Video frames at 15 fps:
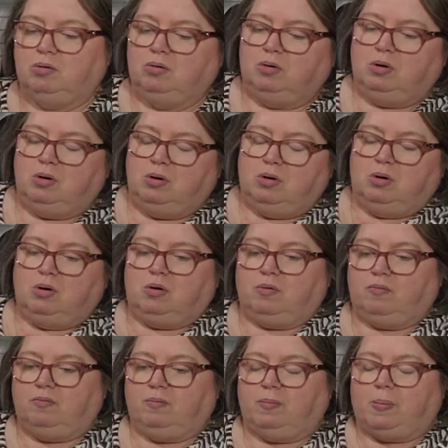
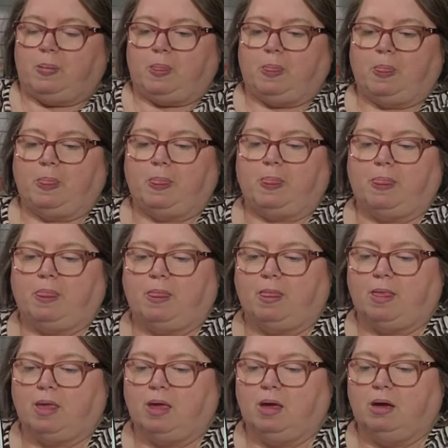
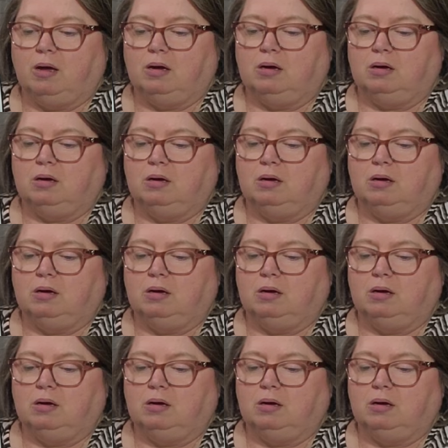(no one is talking)